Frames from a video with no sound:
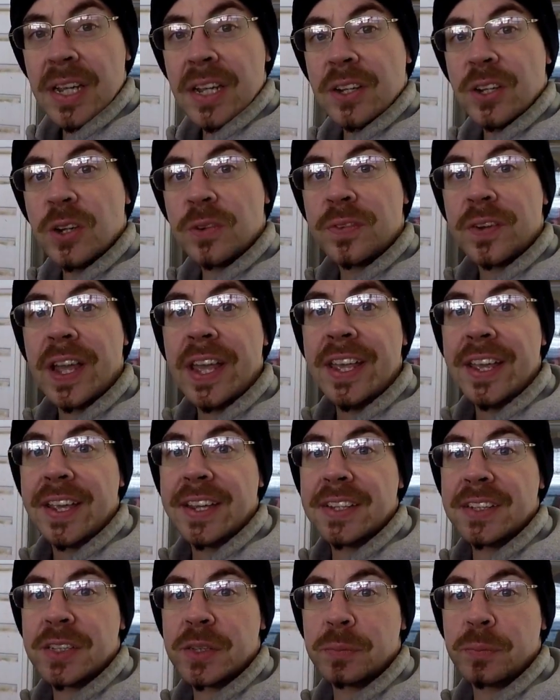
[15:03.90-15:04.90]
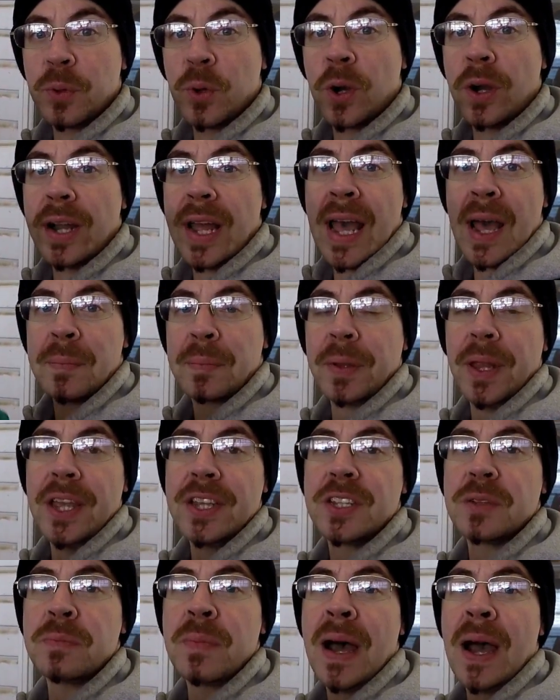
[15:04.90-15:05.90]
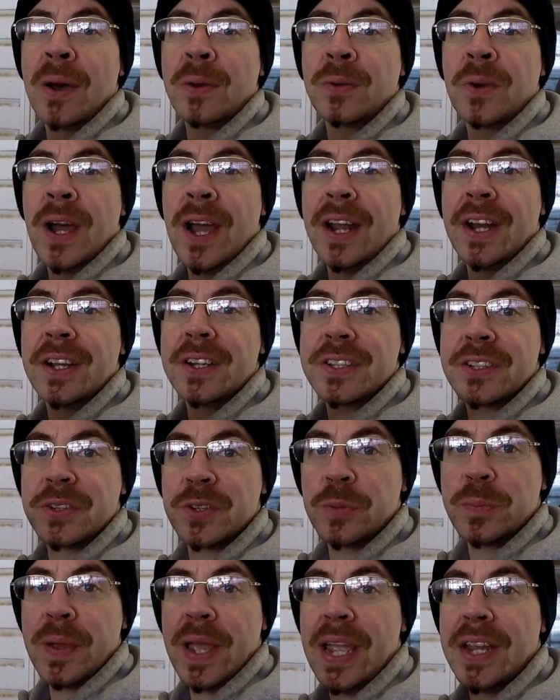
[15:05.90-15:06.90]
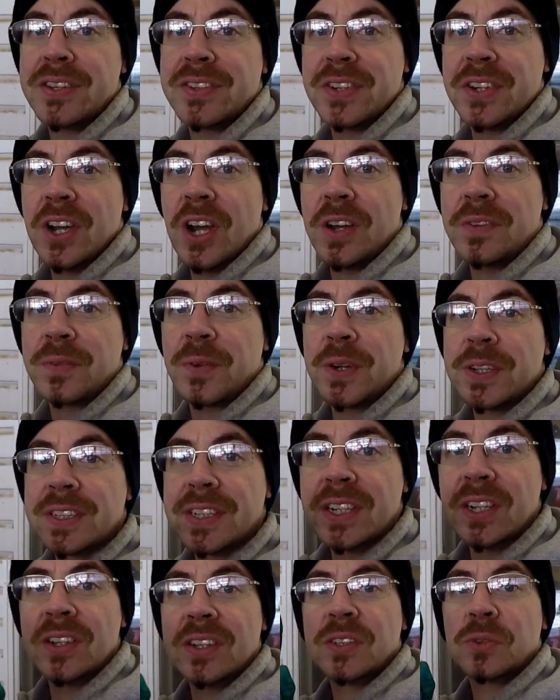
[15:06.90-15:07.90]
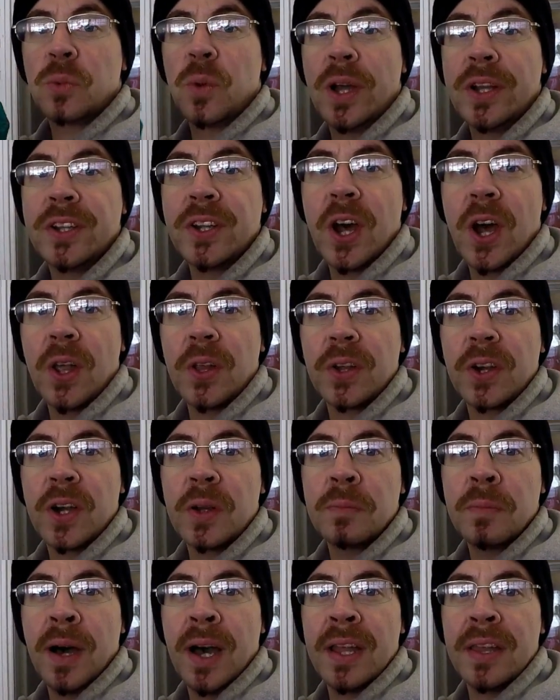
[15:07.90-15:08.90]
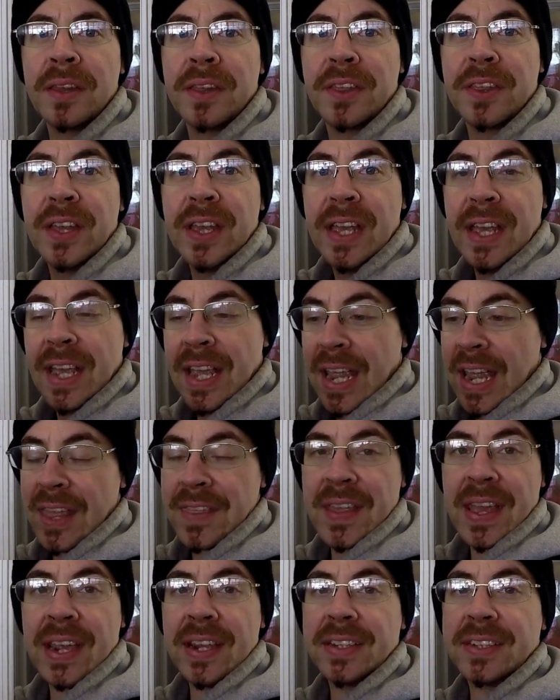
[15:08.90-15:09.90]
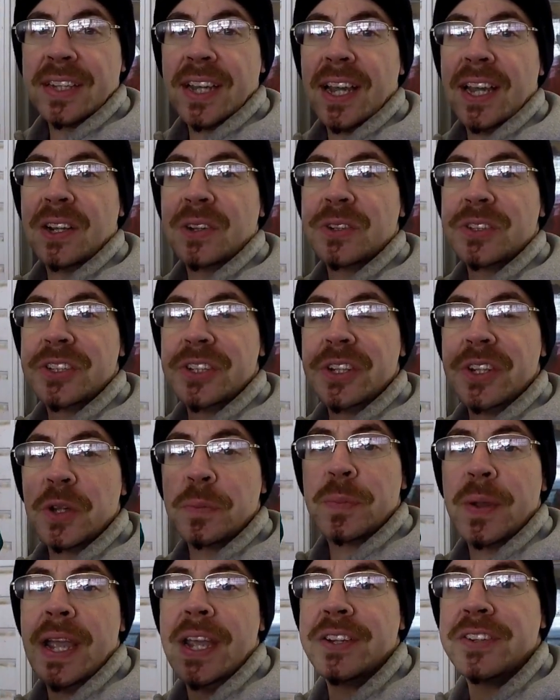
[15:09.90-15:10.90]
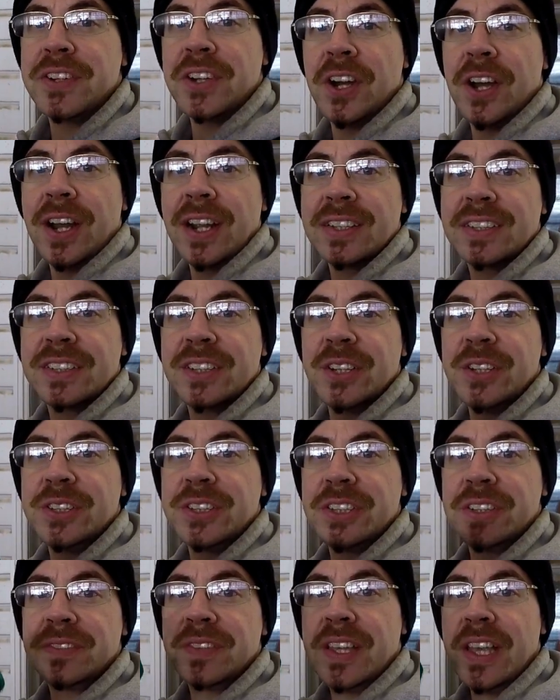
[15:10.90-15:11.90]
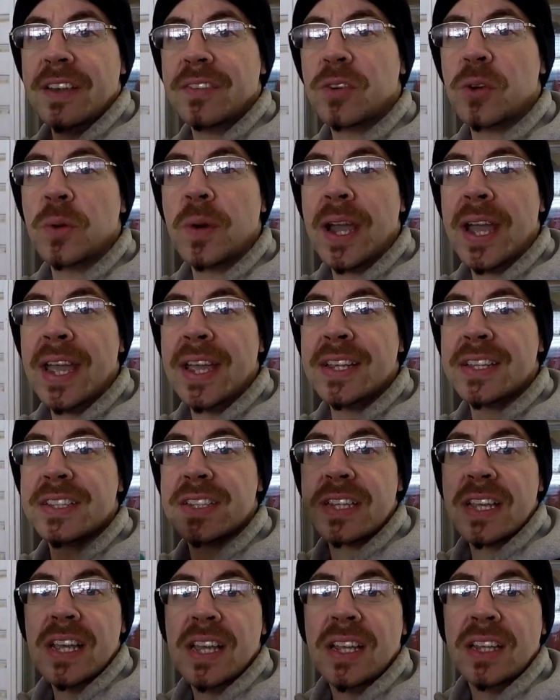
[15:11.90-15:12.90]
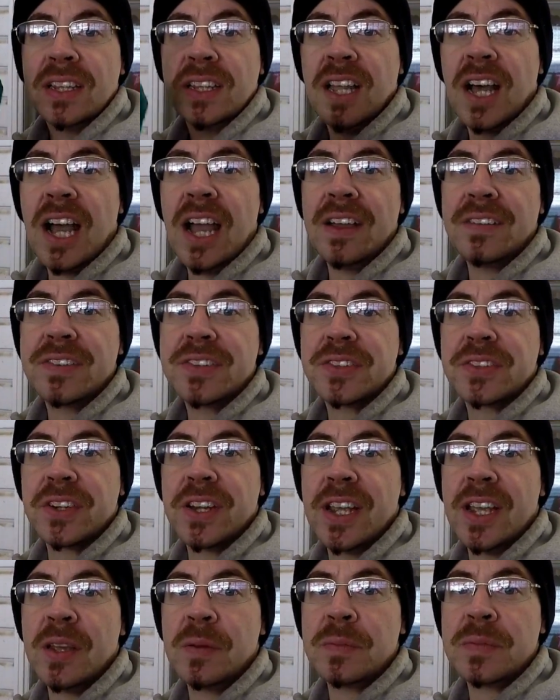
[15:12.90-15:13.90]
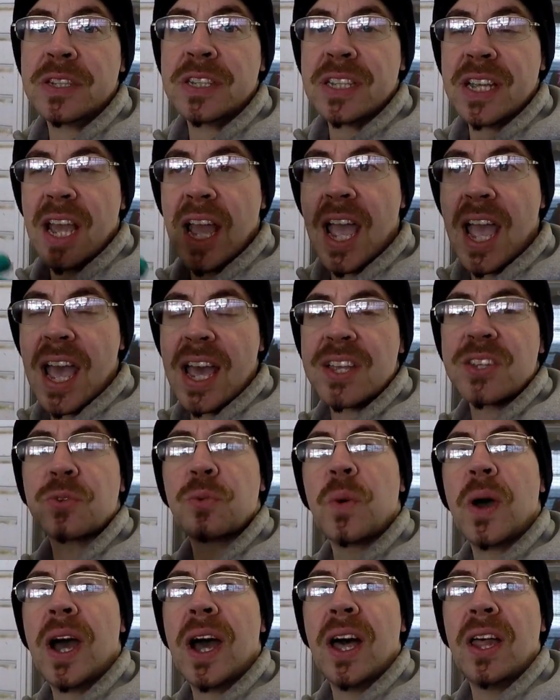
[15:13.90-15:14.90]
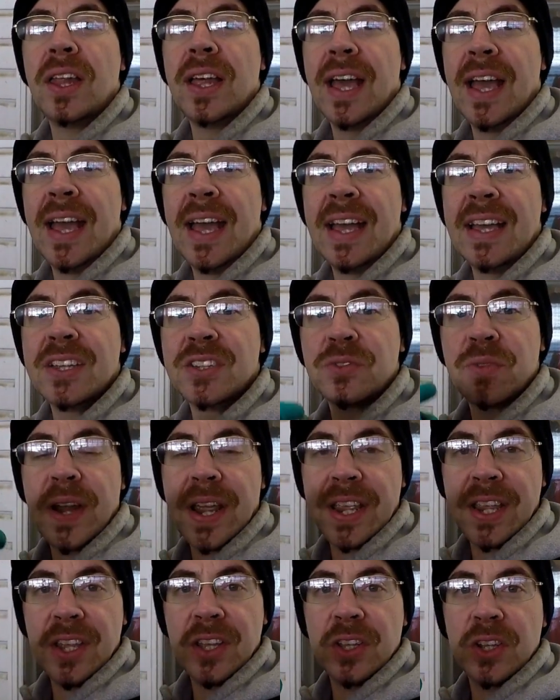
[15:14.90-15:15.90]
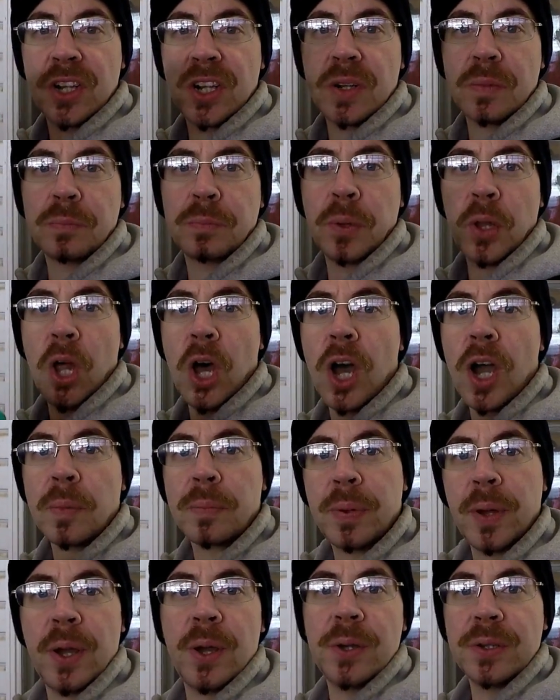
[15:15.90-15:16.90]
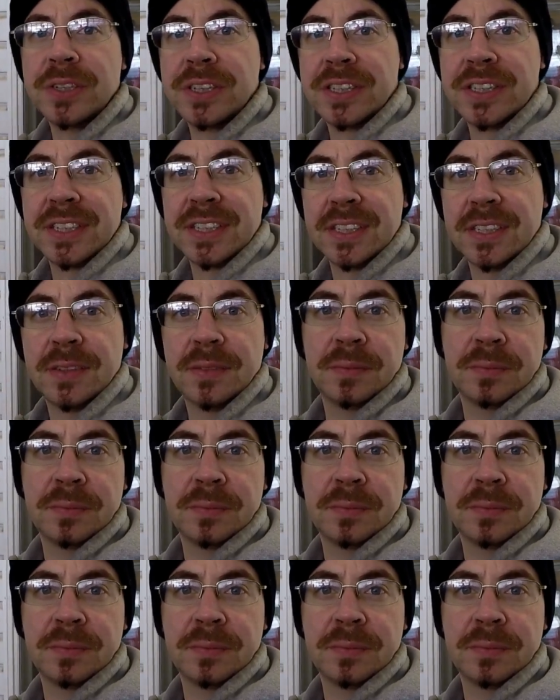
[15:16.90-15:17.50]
Don't forget you can support Appalachian Mountain Riders through Patreon for as little as $1 a month, and that entitles you to Patreon exclusive giveaways, live streams, as well as regular blog posts.